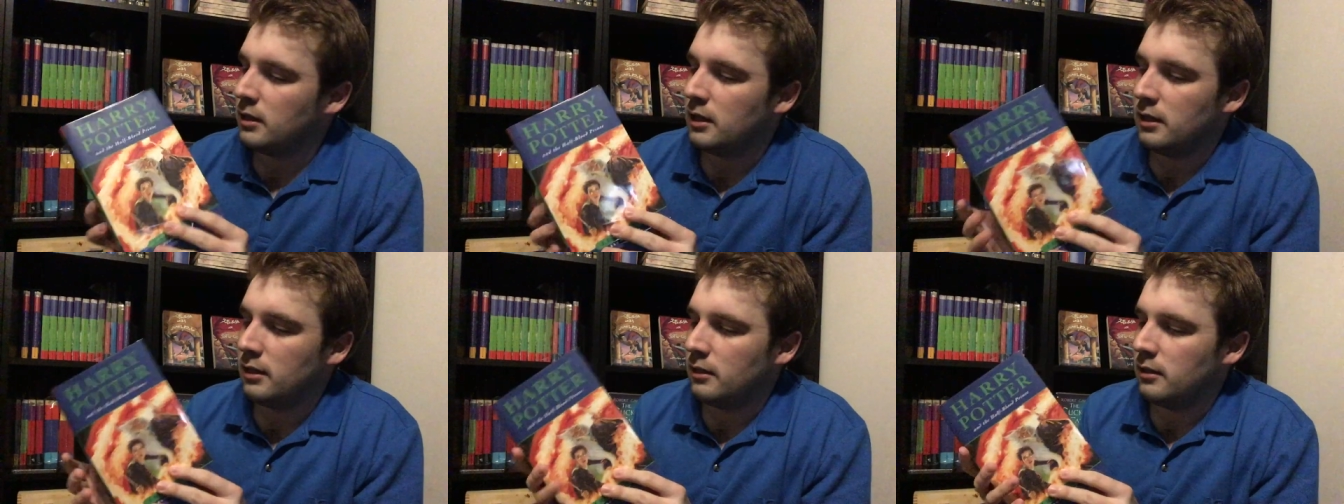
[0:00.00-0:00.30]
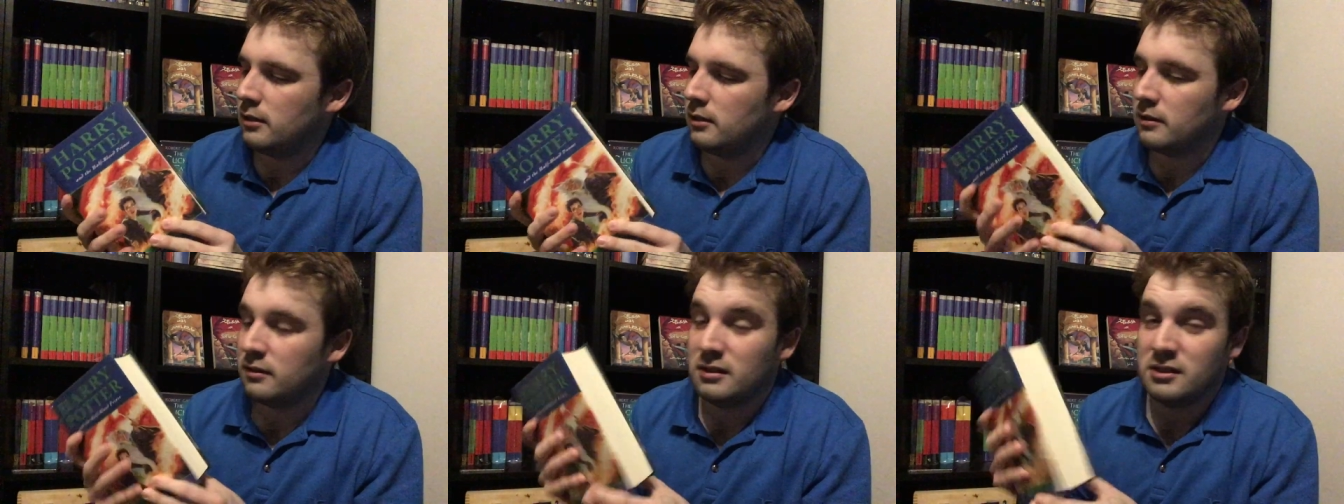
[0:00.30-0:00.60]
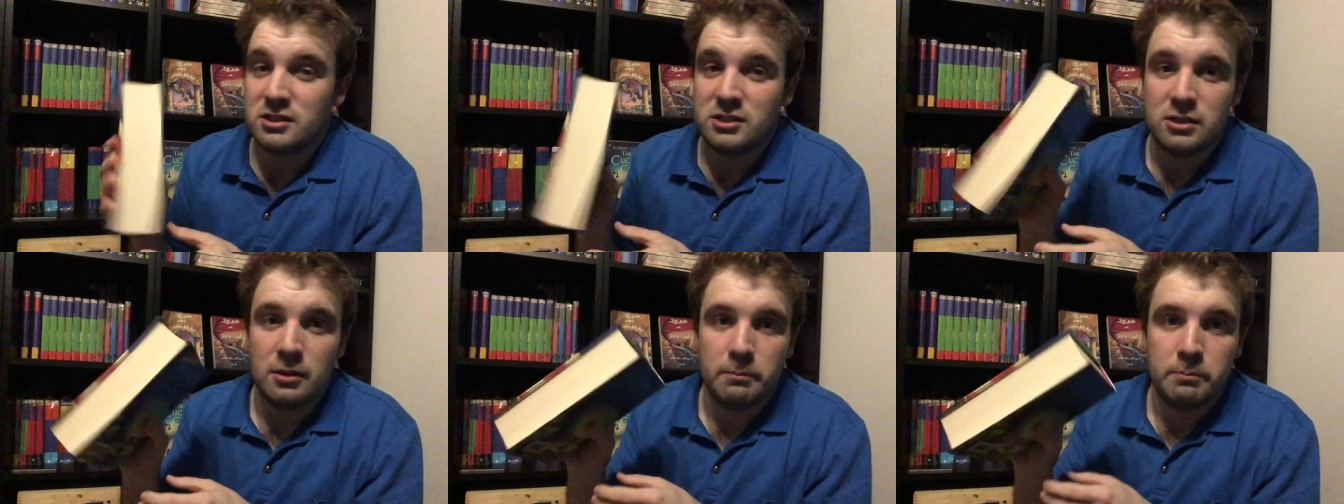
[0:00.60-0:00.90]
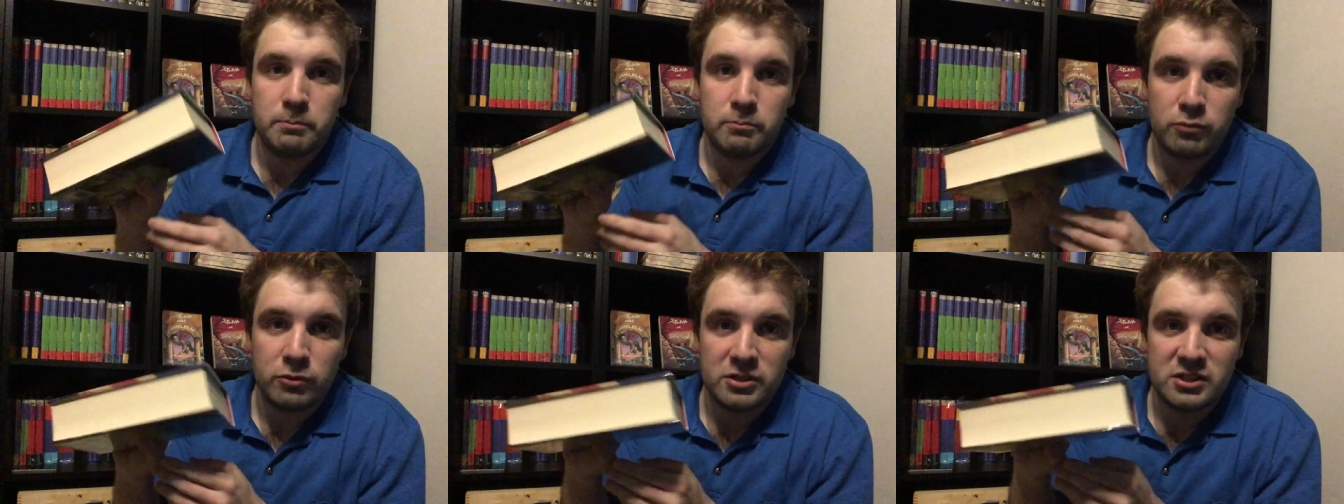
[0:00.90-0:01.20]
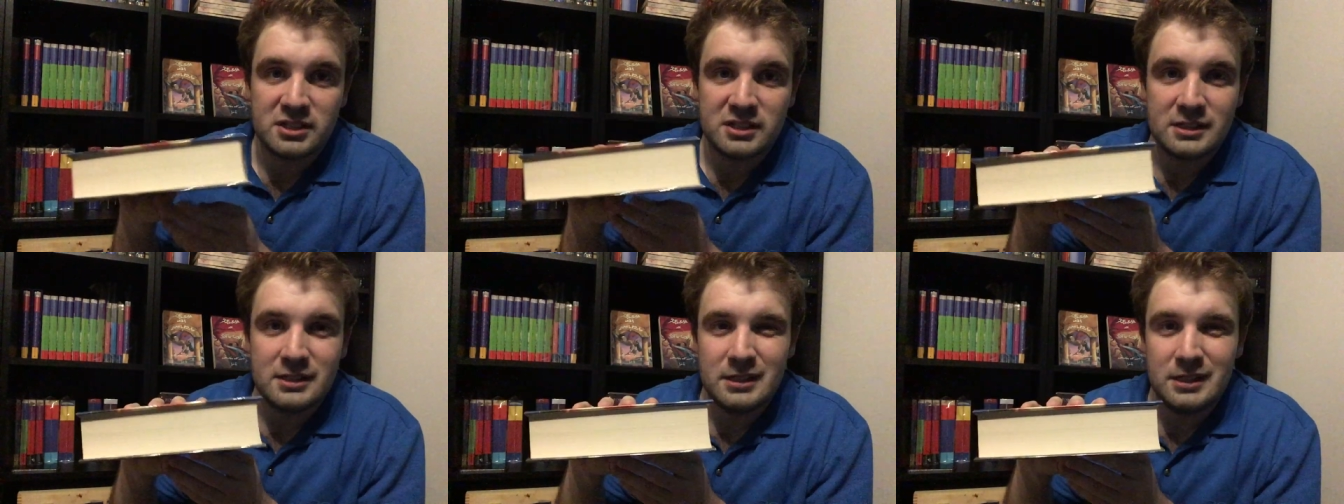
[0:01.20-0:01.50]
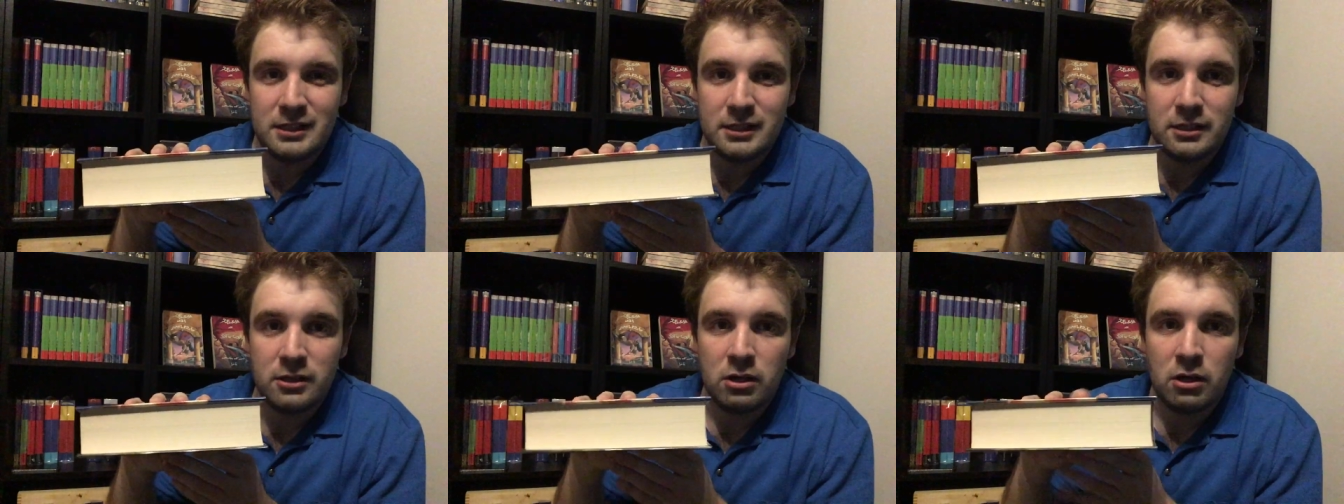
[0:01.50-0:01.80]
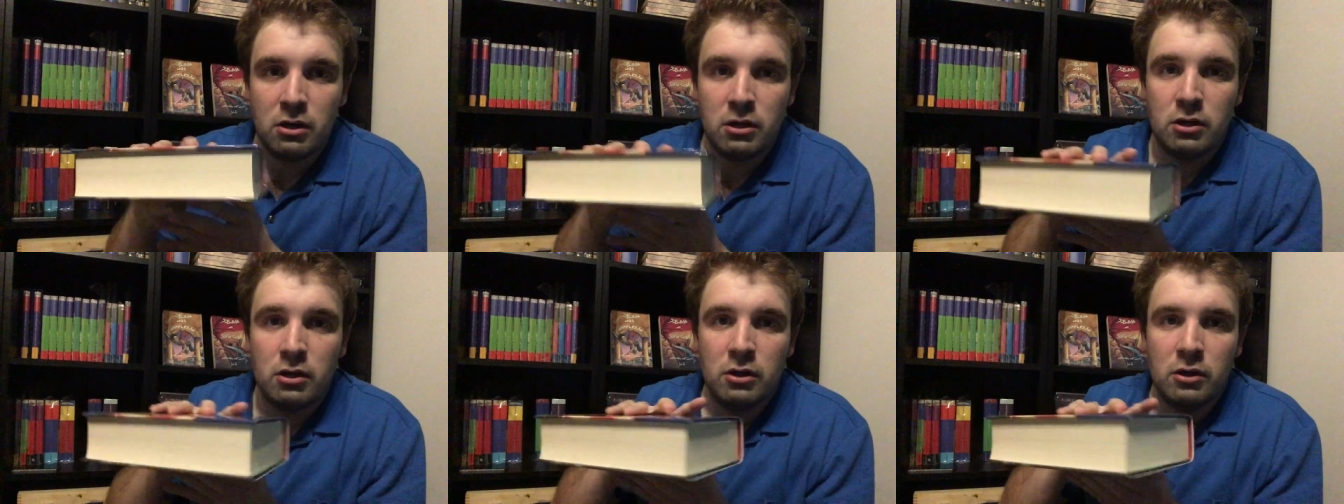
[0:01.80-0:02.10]
And this is a pristine,
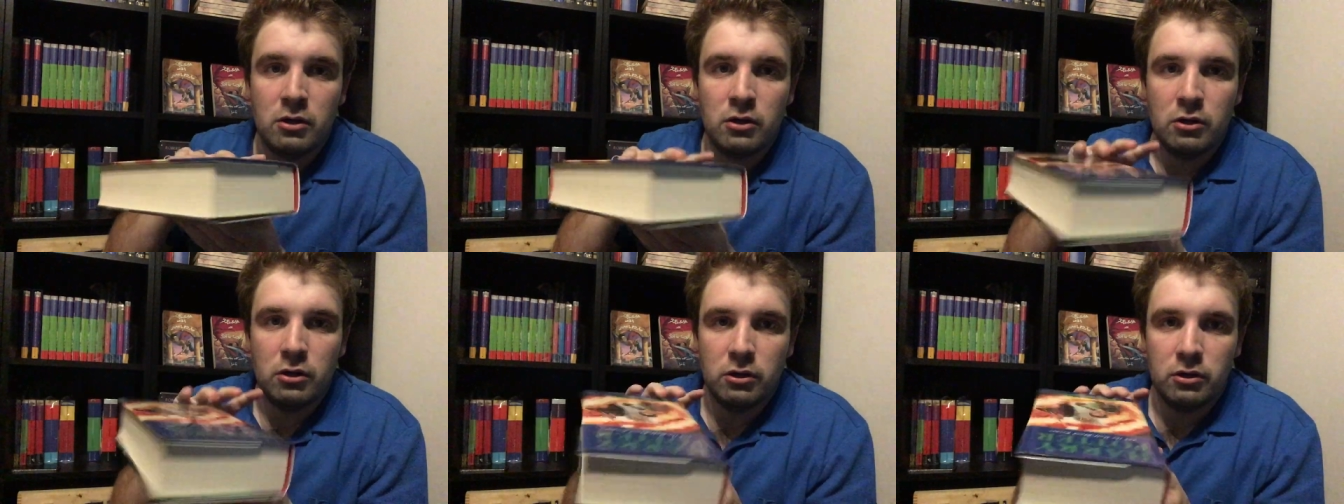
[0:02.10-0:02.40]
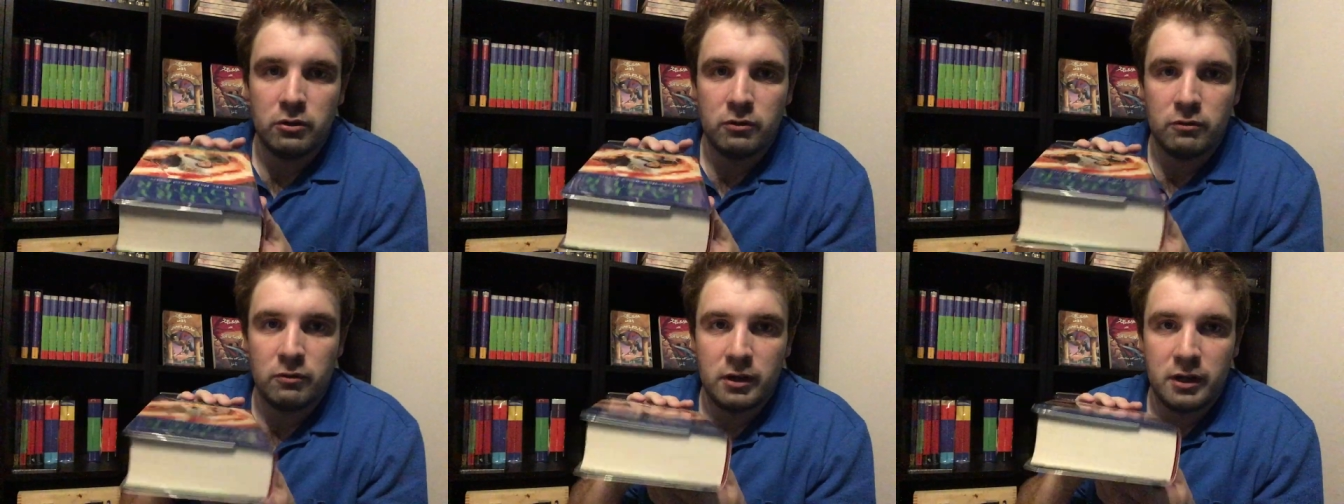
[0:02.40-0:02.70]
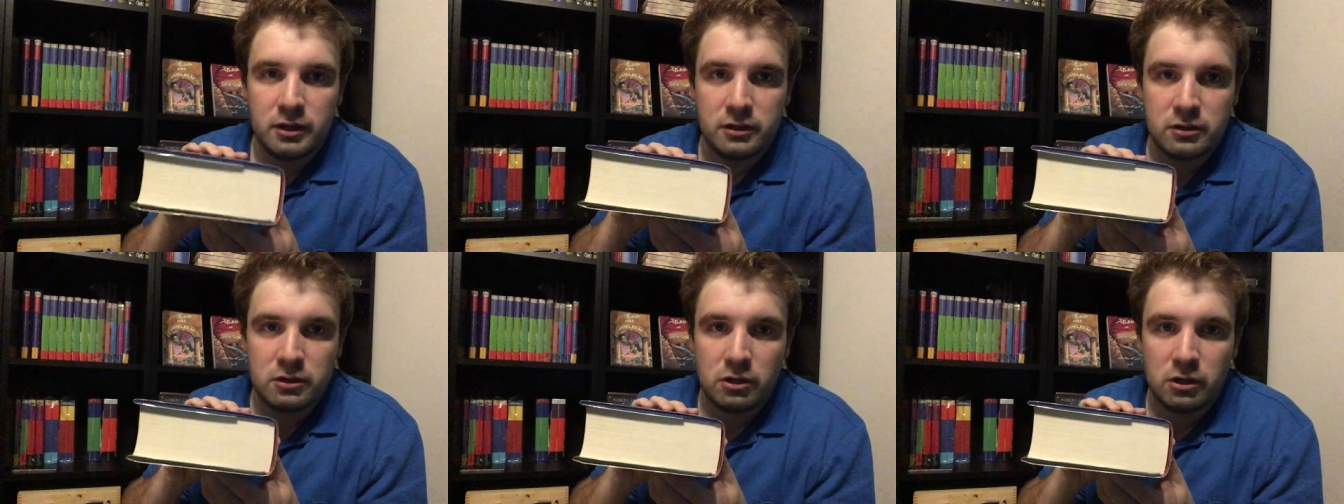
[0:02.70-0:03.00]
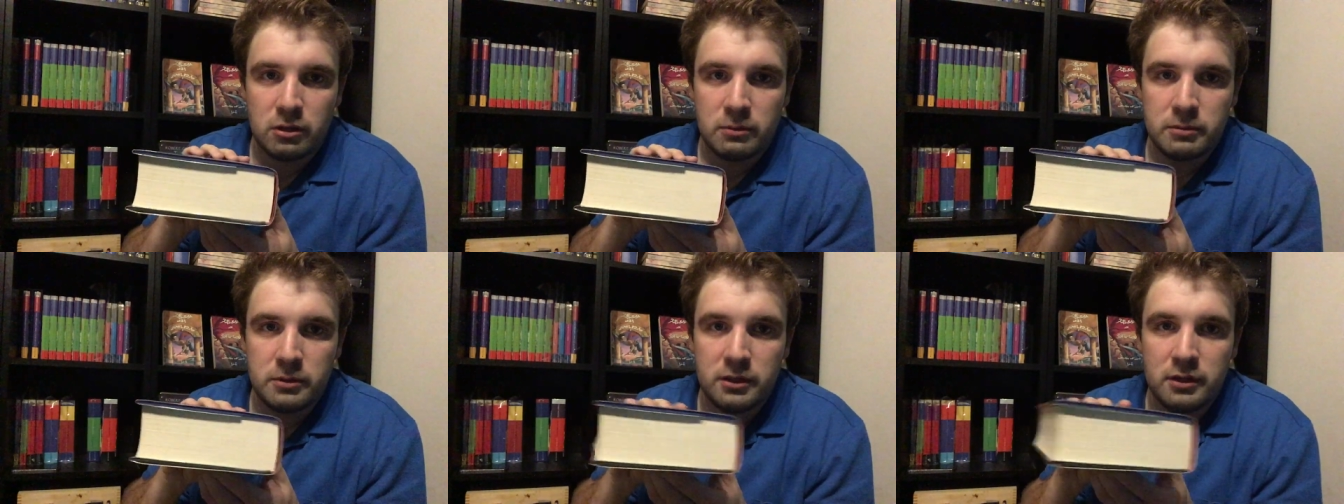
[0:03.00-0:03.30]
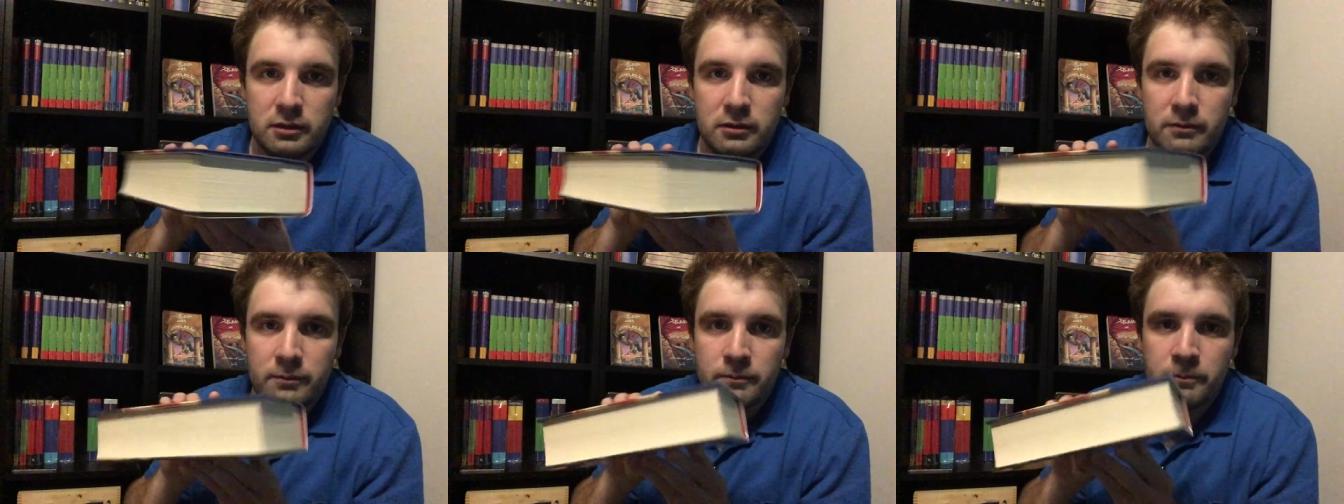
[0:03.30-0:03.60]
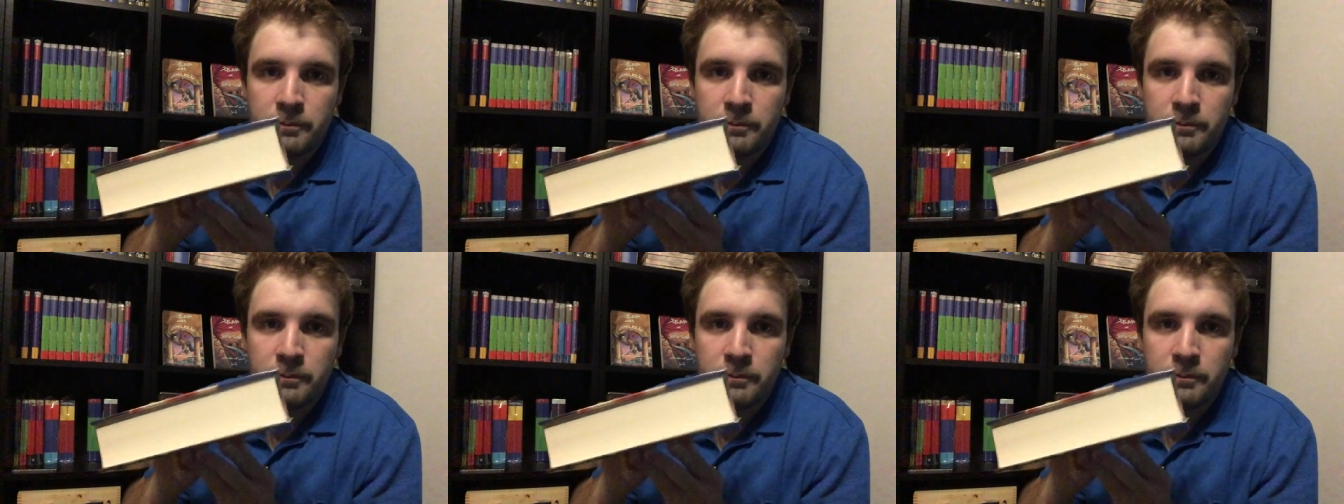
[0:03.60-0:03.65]
unread copy